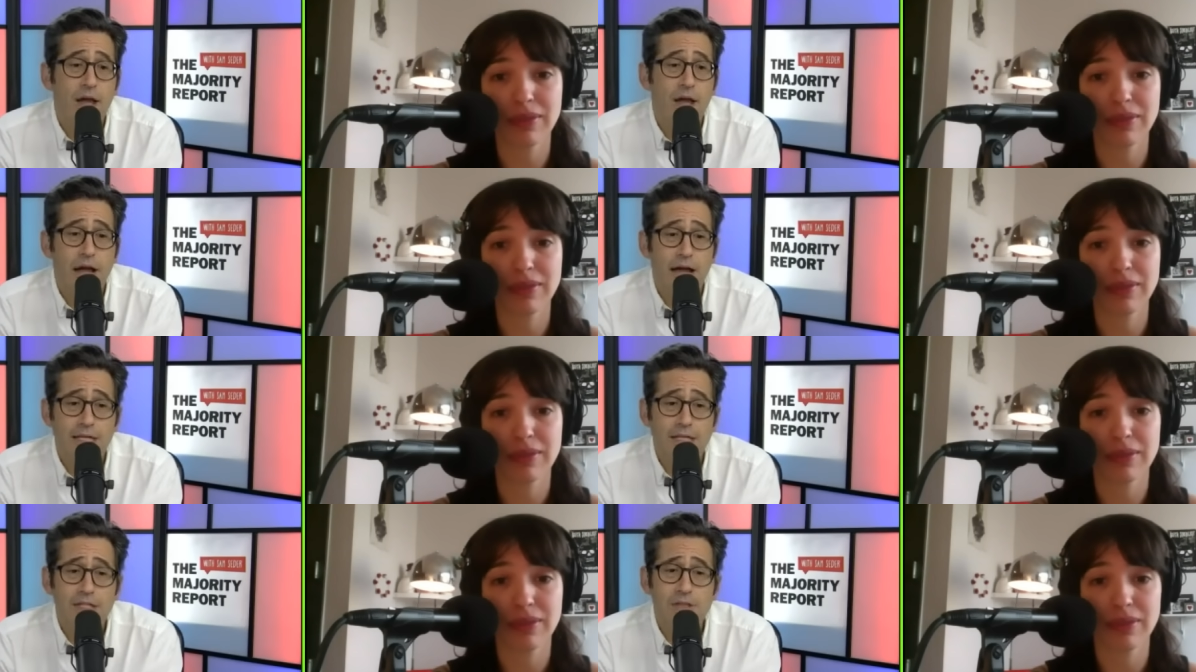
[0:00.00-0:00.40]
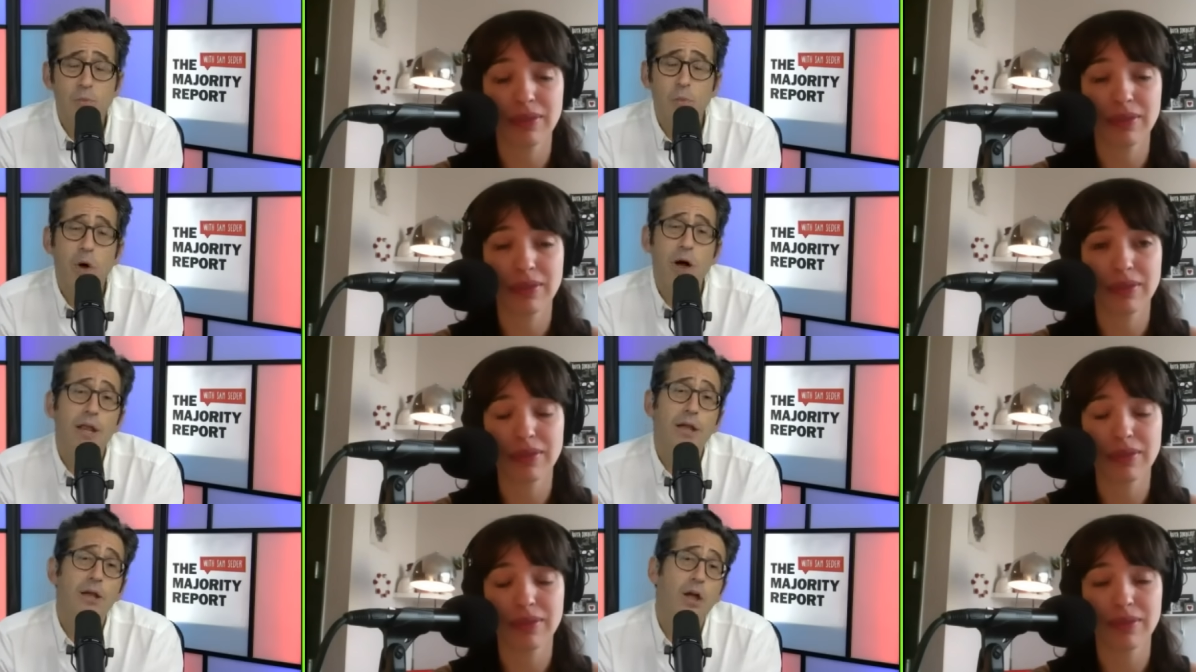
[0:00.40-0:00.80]
Speaker 1: I just
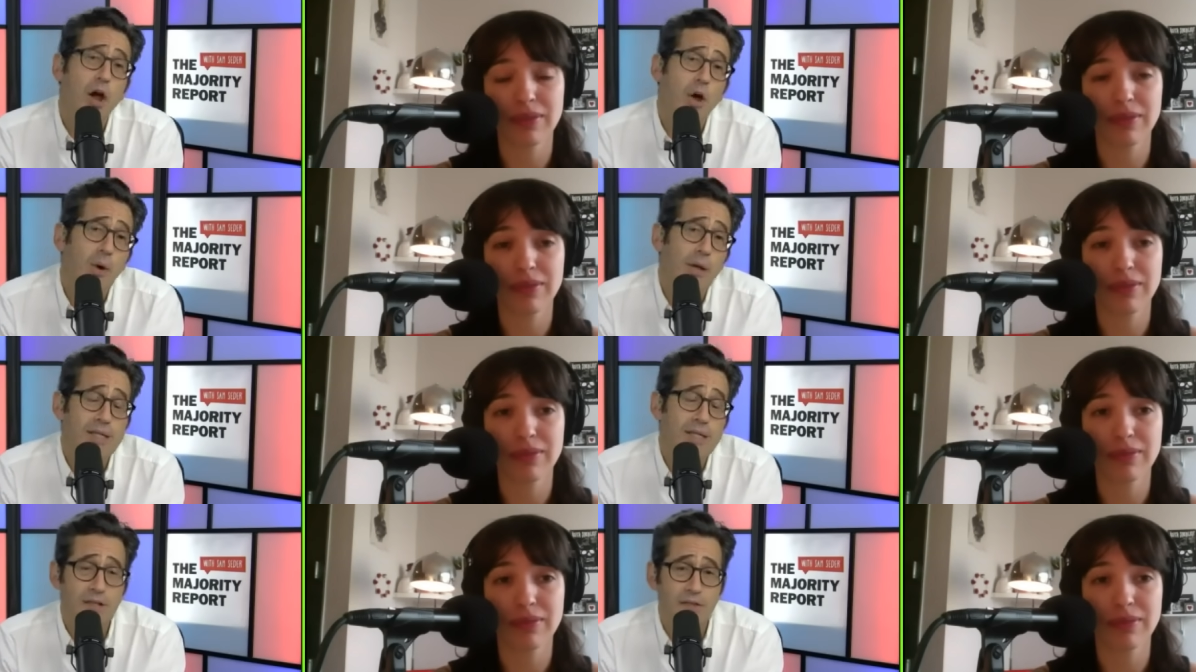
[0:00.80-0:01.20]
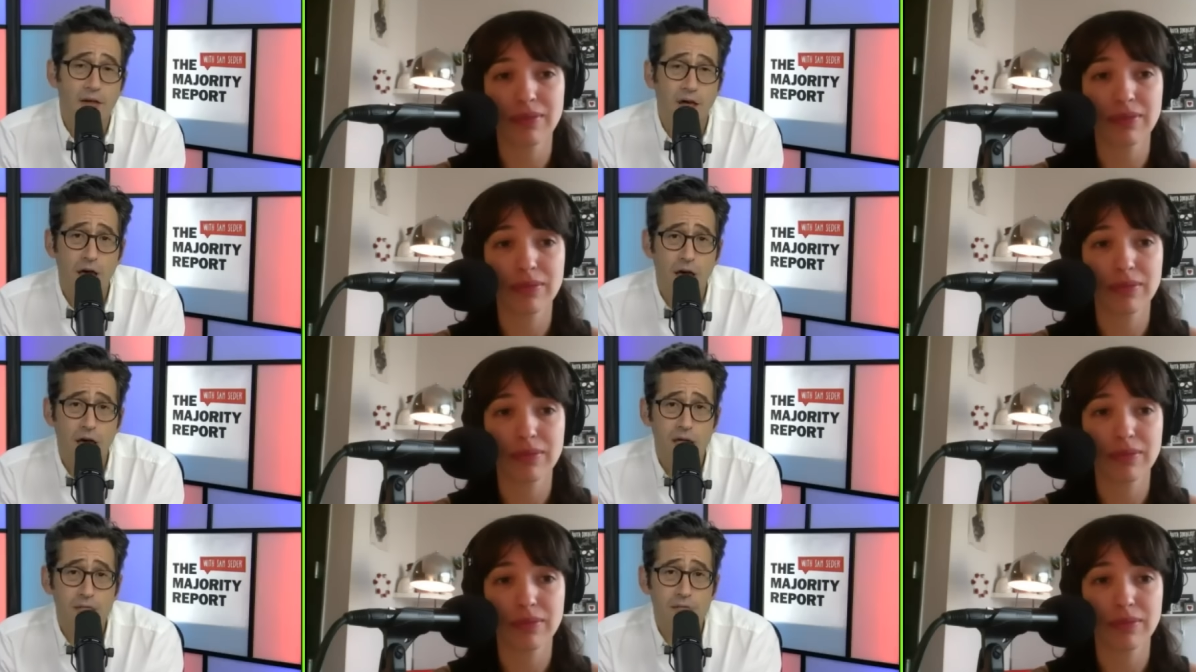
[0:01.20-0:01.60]
want to go into the
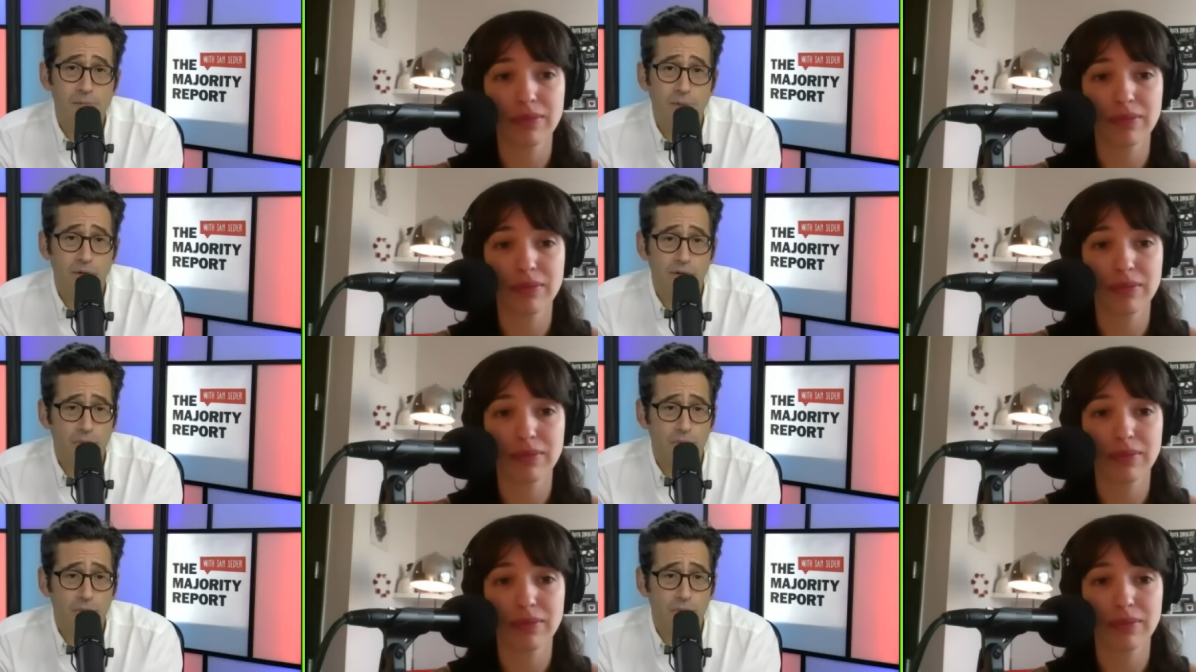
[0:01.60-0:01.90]
hospital.